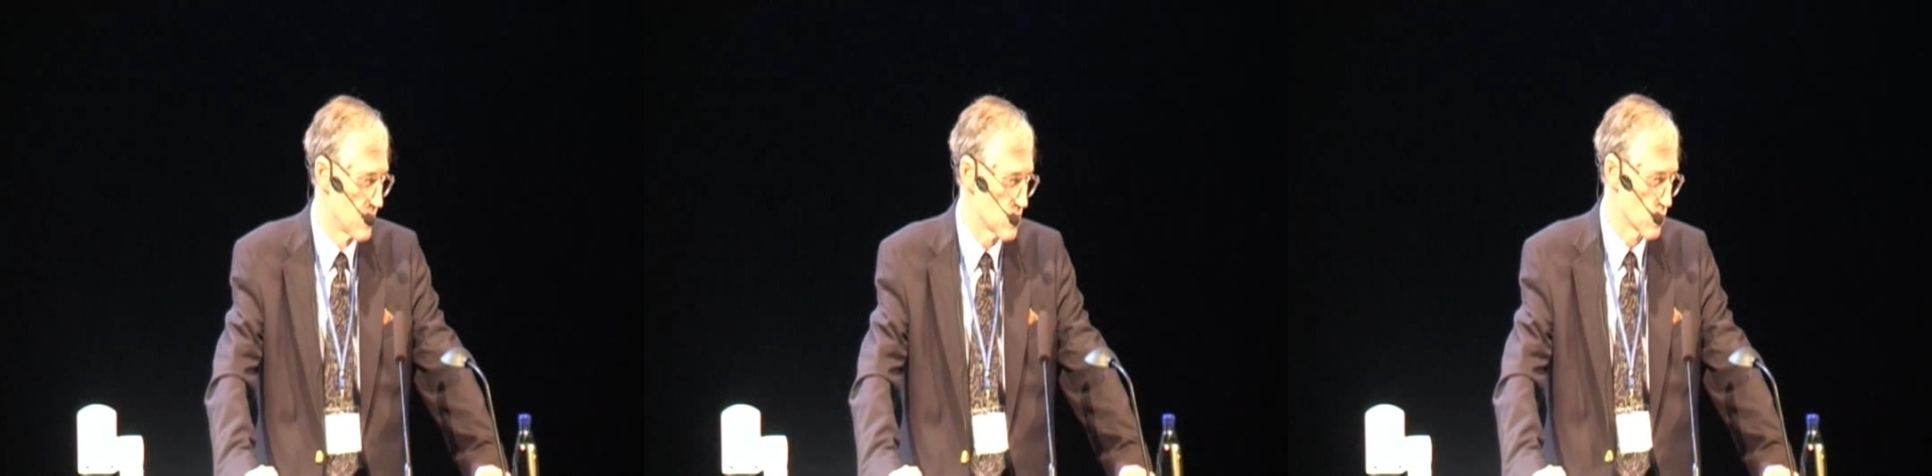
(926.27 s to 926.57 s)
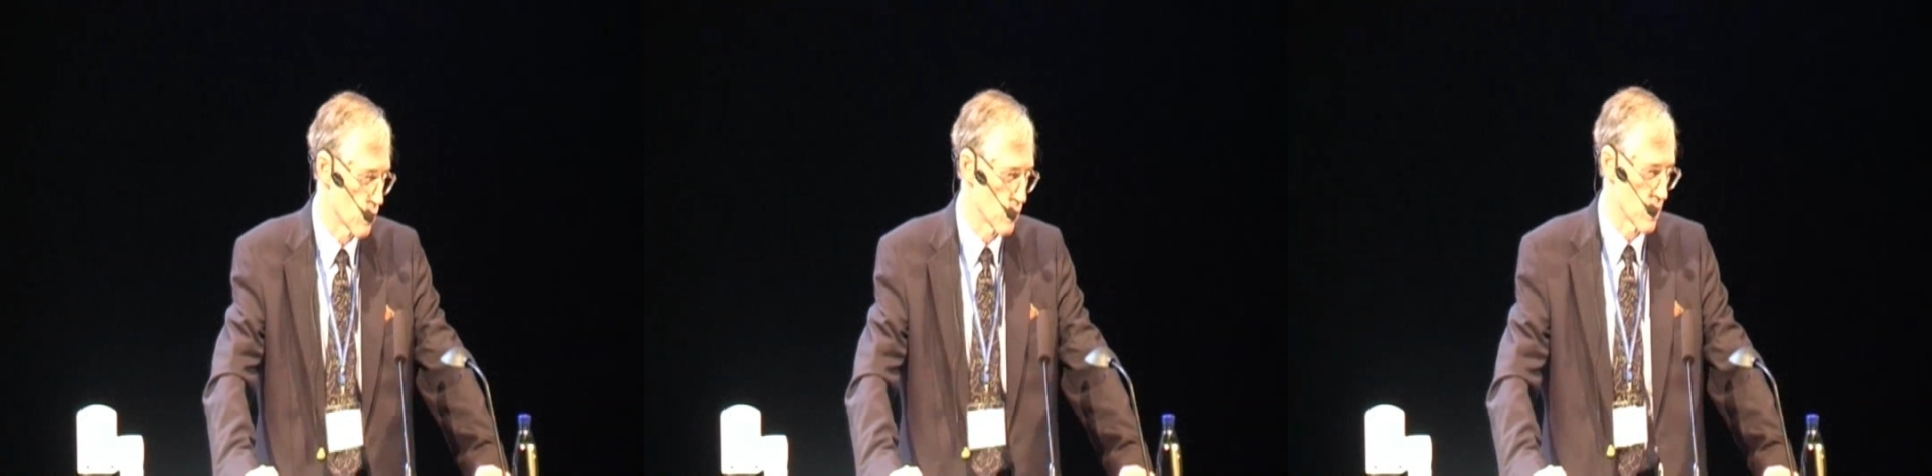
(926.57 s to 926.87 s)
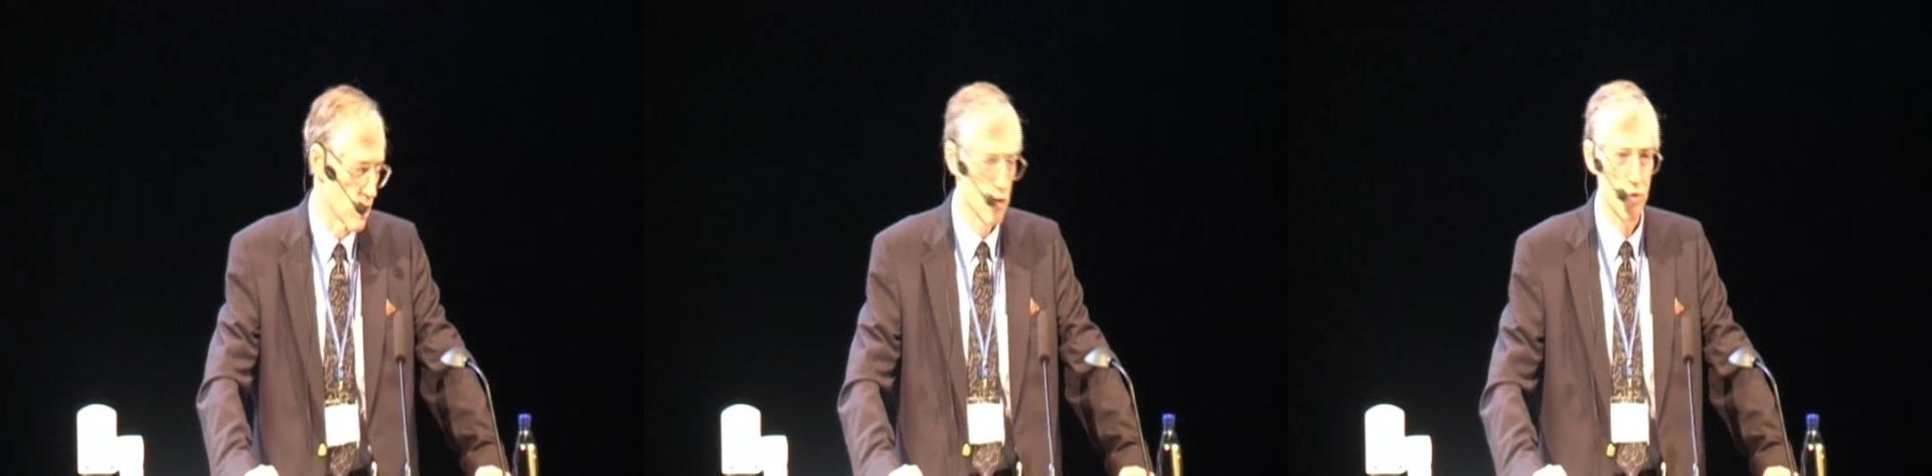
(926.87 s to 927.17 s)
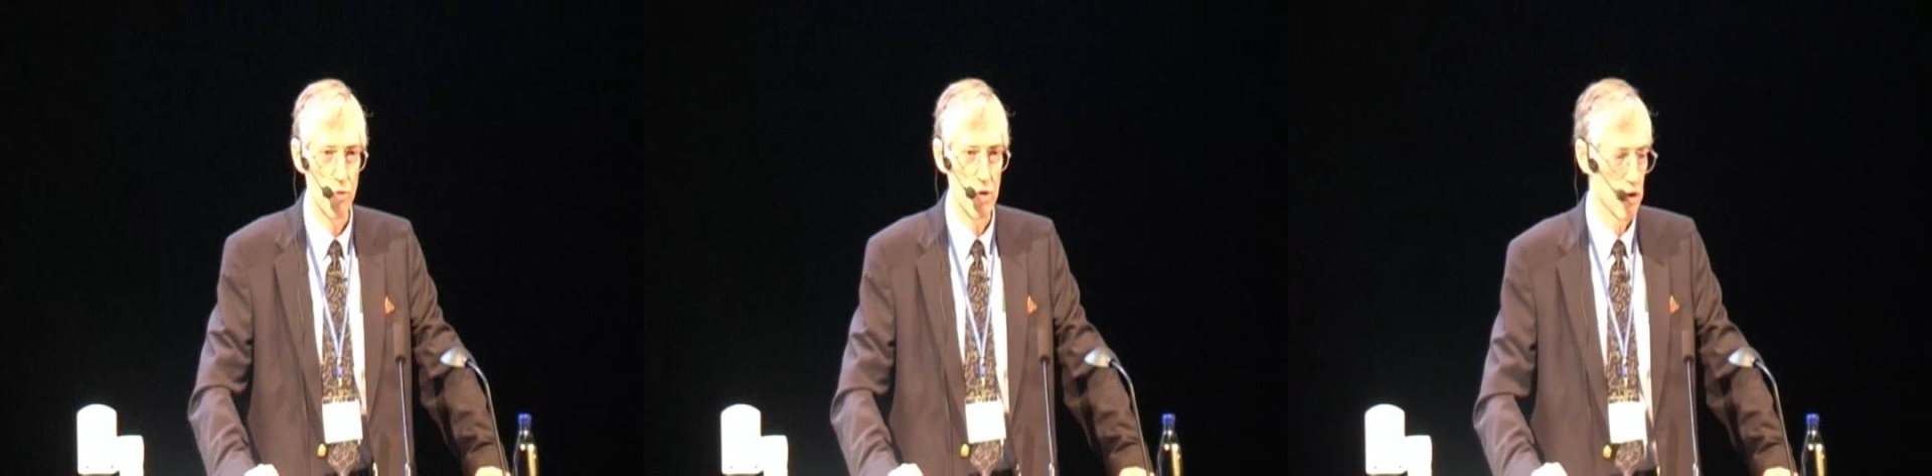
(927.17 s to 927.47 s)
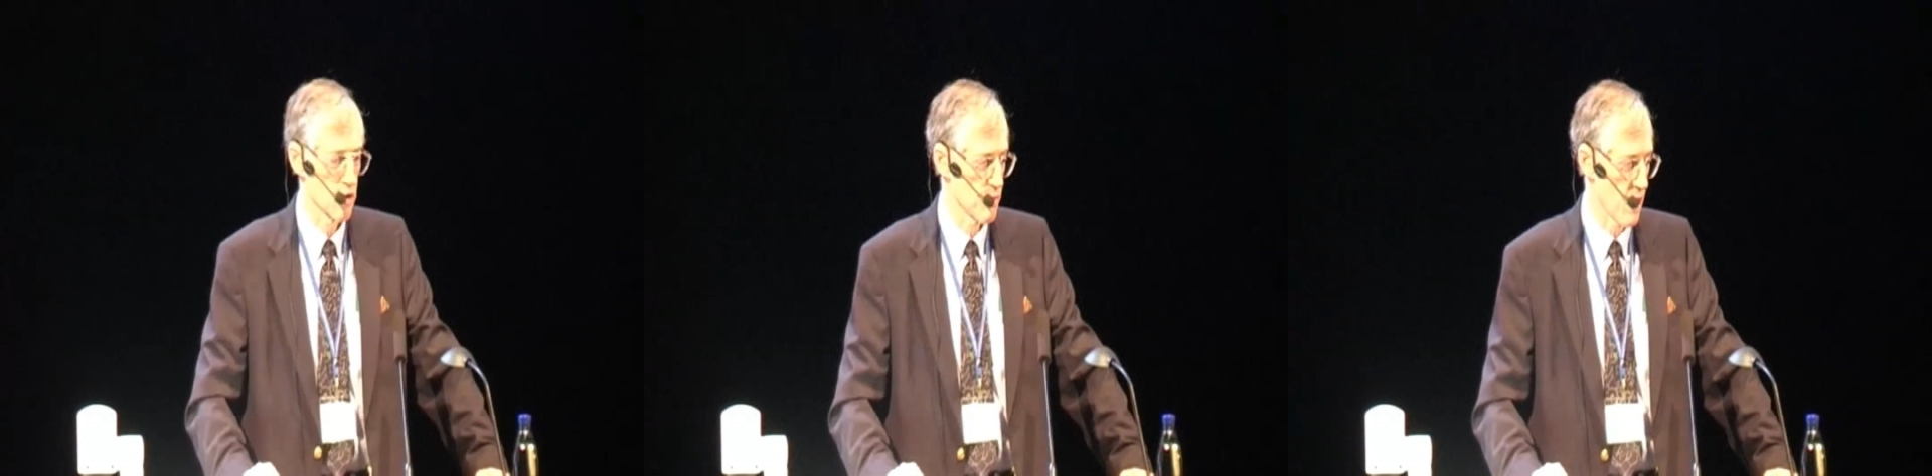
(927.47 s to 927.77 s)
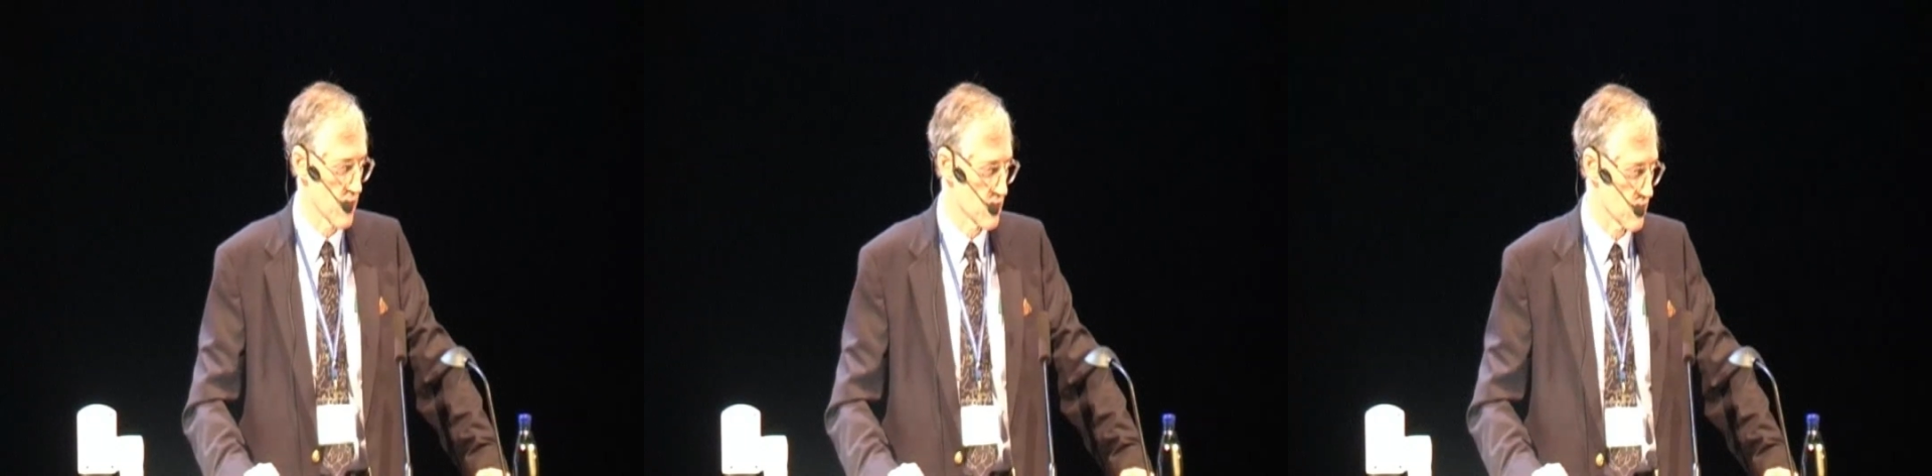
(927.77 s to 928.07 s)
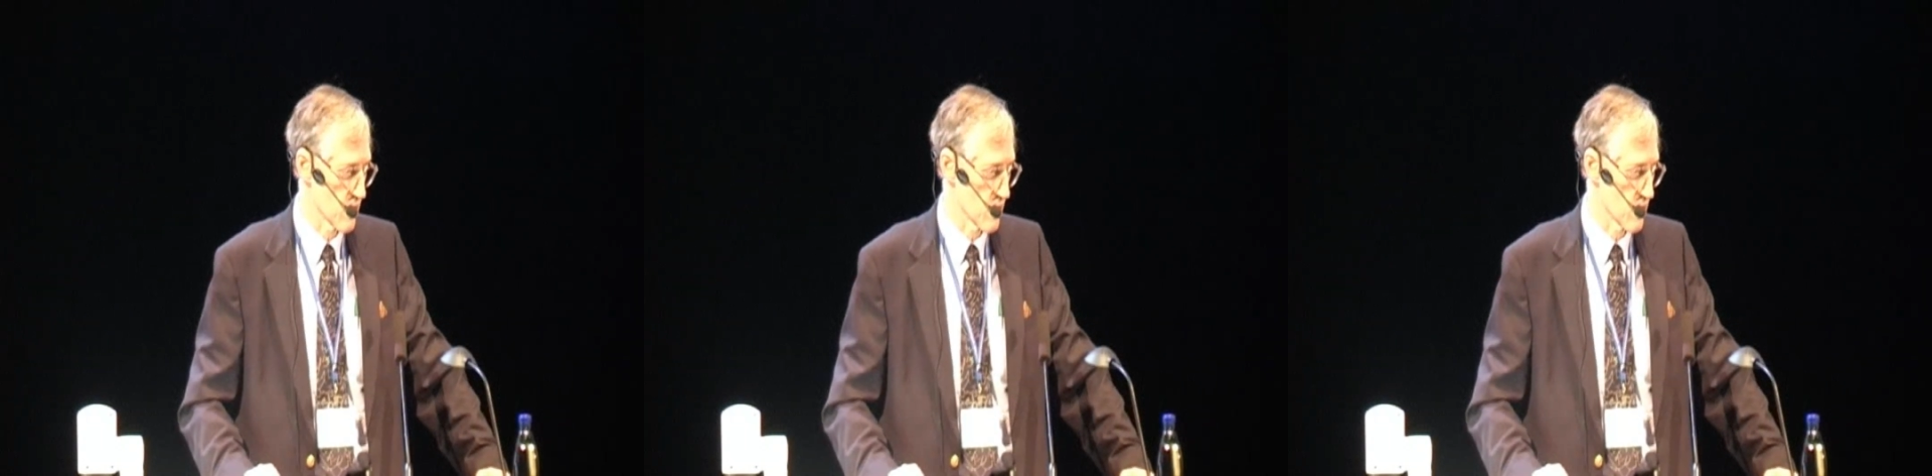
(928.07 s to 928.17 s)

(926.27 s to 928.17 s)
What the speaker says: So another 3 years passed,